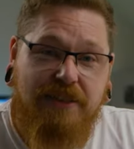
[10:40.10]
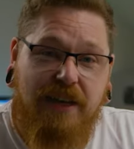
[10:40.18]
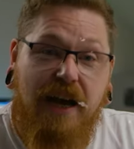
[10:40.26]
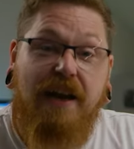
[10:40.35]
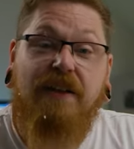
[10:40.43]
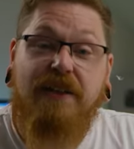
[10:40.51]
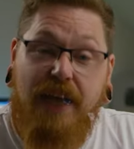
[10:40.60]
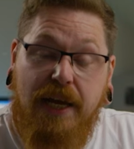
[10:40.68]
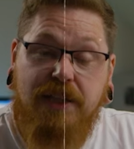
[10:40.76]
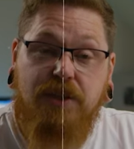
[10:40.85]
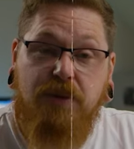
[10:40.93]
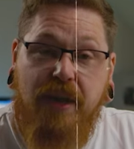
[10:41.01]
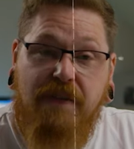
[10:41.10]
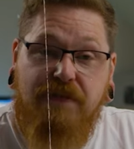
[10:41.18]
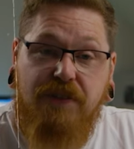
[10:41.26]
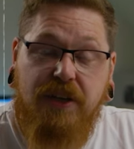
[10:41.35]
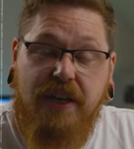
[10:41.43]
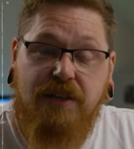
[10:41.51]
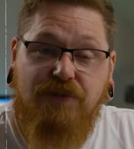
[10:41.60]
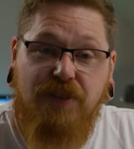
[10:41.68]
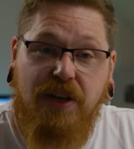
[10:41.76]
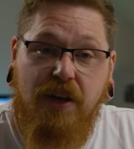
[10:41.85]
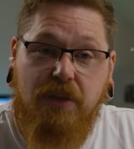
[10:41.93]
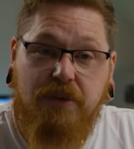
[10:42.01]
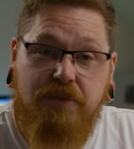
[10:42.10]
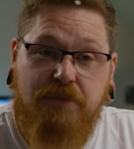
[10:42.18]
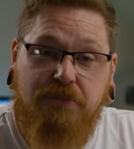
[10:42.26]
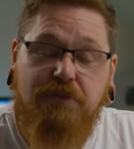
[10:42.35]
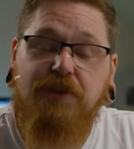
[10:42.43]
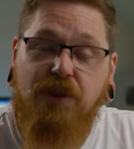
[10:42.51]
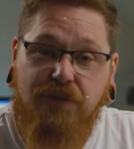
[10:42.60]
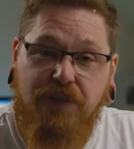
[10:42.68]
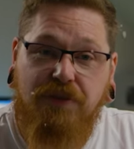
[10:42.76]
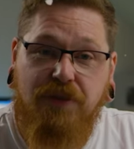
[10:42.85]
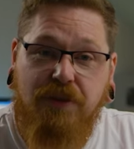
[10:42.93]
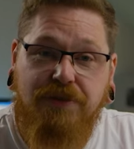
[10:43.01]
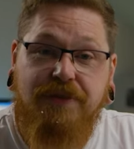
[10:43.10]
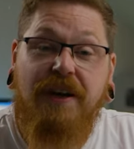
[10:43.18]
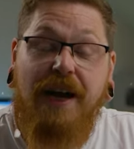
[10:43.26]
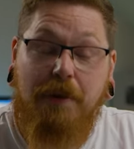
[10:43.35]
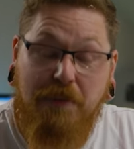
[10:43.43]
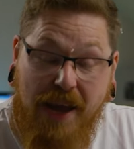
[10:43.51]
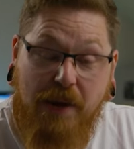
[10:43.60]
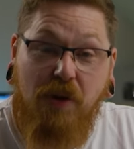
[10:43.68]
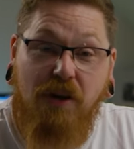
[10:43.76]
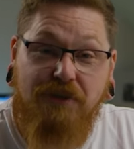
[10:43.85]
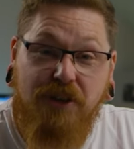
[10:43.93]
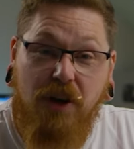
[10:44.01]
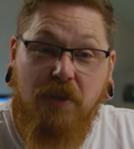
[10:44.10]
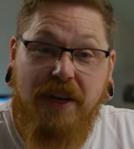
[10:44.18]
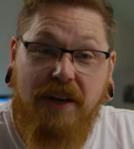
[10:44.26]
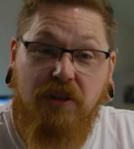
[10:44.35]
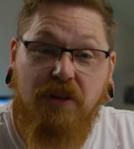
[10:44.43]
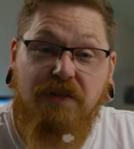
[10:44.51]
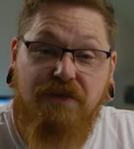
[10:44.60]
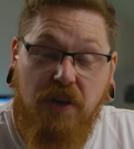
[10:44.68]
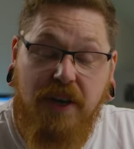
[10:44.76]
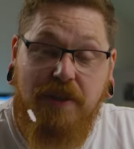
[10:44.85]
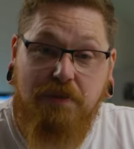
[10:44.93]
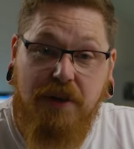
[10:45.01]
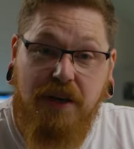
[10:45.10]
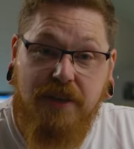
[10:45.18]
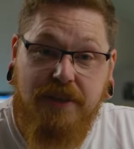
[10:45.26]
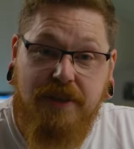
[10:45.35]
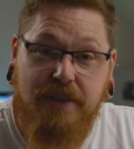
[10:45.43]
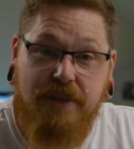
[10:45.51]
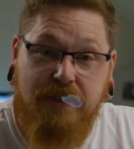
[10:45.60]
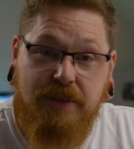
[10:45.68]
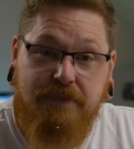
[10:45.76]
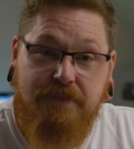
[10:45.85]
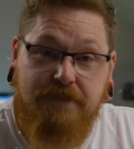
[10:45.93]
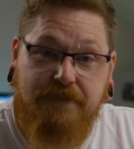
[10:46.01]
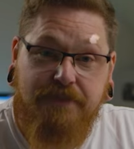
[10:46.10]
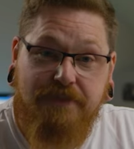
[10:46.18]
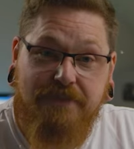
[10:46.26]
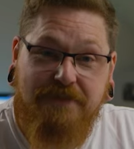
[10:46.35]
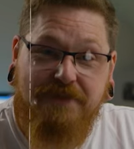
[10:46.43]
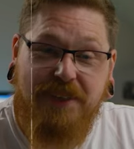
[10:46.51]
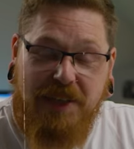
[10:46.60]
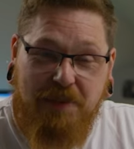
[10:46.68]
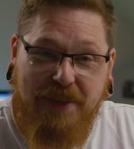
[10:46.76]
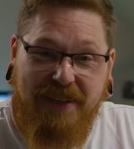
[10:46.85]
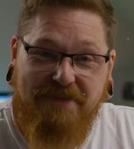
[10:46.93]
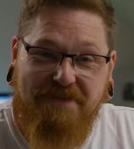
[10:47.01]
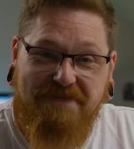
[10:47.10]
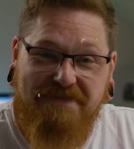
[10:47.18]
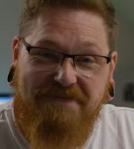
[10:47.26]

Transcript: And I'll catch you again for the next video. Love, love, love. I'm now off to go kill the fucking birds. See you in a bit.